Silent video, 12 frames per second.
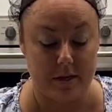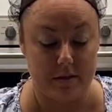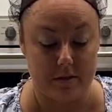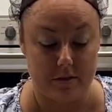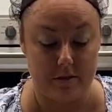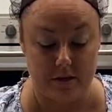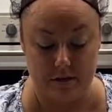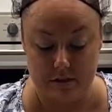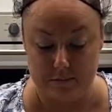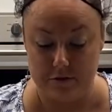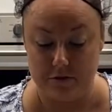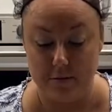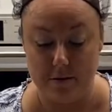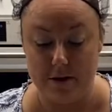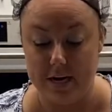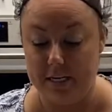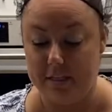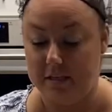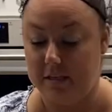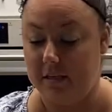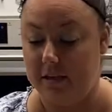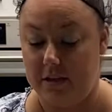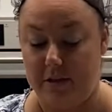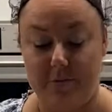So there's some strawberries,
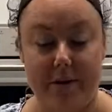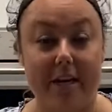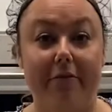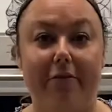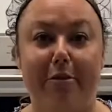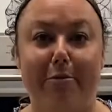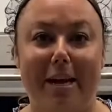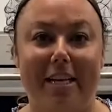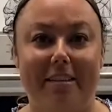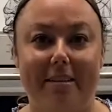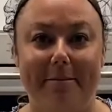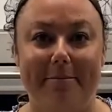3 different ways.